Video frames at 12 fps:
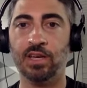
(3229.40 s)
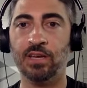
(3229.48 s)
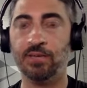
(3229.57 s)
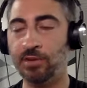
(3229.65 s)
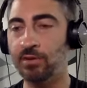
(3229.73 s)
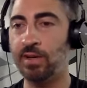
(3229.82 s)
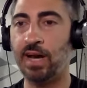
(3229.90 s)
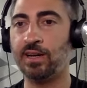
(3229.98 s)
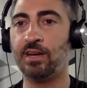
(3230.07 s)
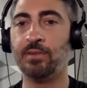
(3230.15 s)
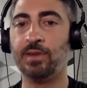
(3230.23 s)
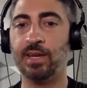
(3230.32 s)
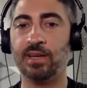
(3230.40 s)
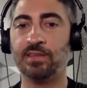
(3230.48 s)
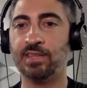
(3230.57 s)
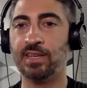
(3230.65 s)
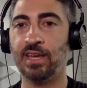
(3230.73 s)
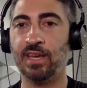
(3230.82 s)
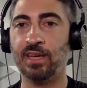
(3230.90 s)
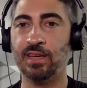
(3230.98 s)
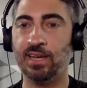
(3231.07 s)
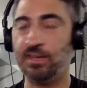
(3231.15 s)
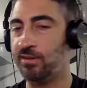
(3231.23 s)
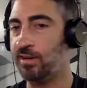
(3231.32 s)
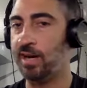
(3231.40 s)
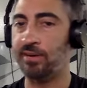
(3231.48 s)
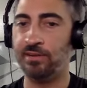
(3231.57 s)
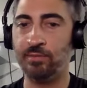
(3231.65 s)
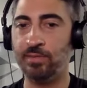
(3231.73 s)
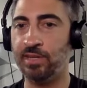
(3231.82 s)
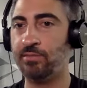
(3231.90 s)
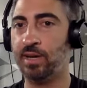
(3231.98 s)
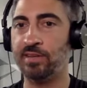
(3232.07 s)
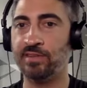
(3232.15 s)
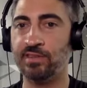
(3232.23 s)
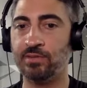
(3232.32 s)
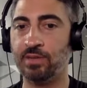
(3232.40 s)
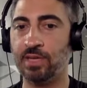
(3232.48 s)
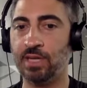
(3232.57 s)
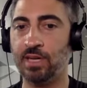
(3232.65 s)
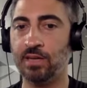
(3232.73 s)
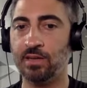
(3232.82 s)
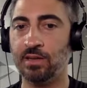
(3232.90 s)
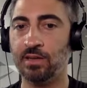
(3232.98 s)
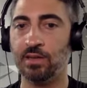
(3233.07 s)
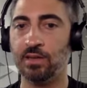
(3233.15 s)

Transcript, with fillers: if you're not coming to XDA and you're out in the Midwest this weekend,